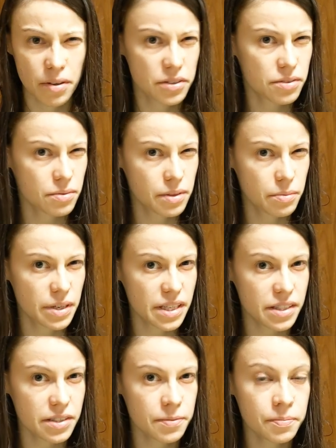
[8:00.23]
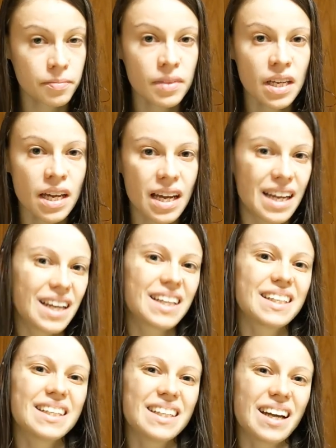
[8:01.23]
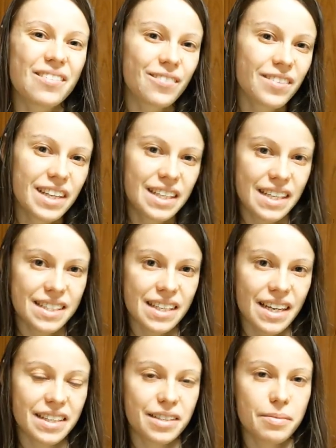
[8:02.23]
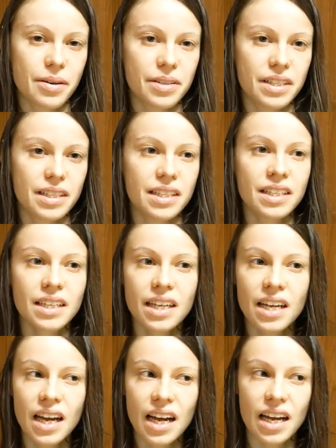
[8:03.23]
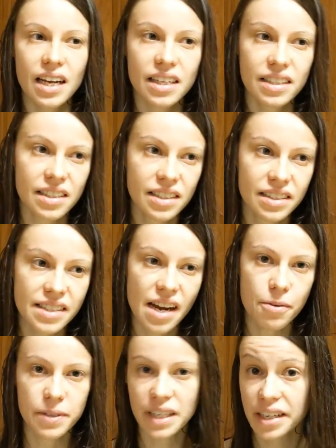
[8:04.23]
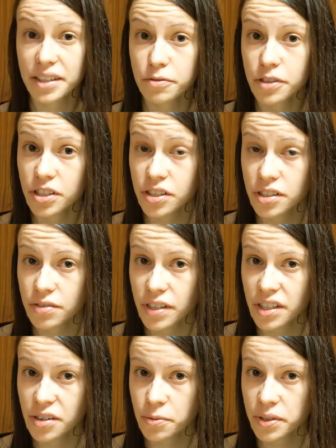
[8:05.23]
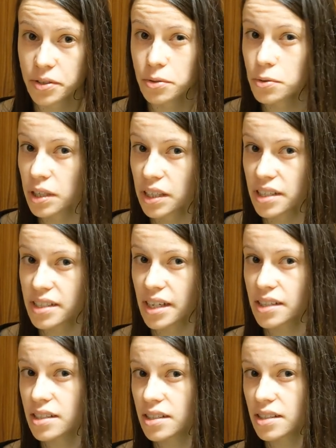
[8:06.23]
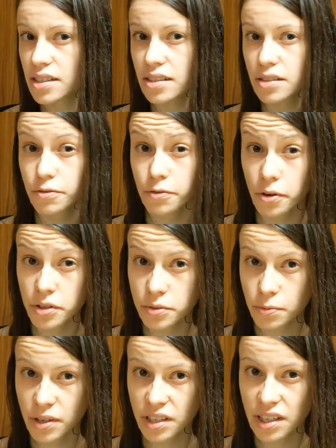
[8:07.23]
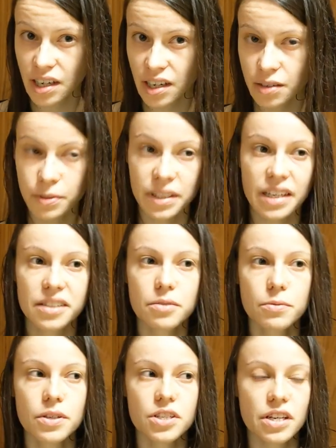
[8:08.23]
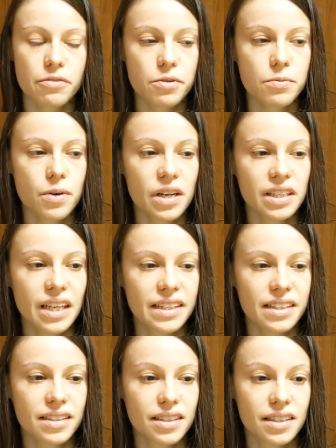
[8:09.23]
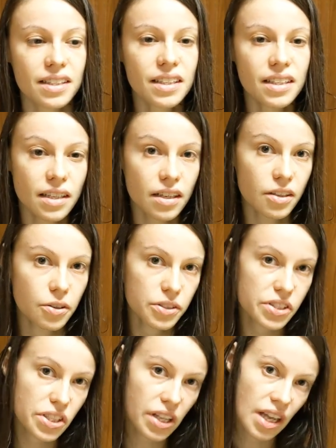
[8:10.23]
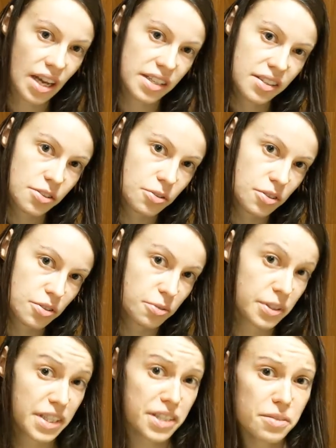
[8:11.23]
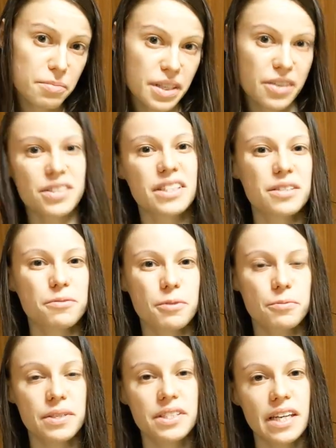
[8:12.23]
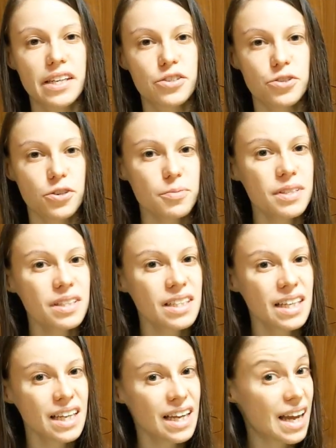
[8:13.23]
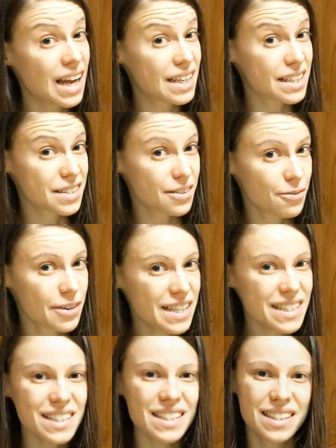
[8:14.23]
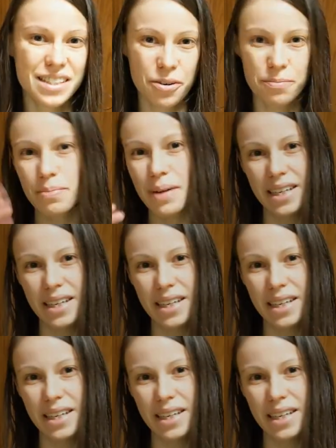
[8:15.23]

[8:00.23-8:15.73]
about three weeks, and I'm really excited about it. And yeah, I would like to finish this video with two little sentences. The first one, I would like to wish everyone like a a good slide into the new year, because that's what we say in German, and as always, don't